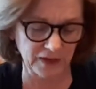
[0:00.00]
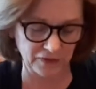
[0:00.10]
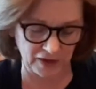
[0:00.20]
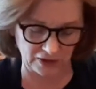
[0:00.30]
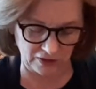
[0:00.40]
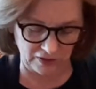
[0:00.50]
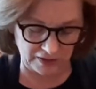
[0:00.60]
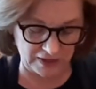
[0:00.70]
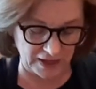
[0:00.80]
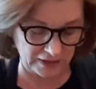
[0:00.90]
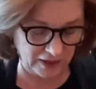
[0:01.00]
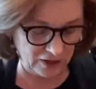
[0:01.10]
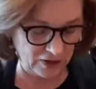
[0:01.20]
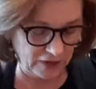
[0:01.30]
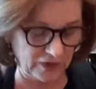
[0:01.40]
I've got
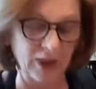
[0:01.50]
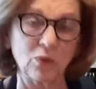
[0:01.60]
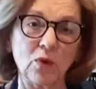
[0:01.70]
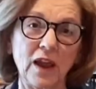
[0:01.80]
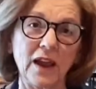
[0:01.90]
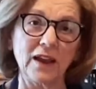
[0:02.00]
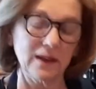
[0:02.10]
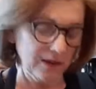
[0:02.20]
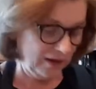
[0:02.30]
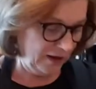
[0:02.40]
yellow, I've got red,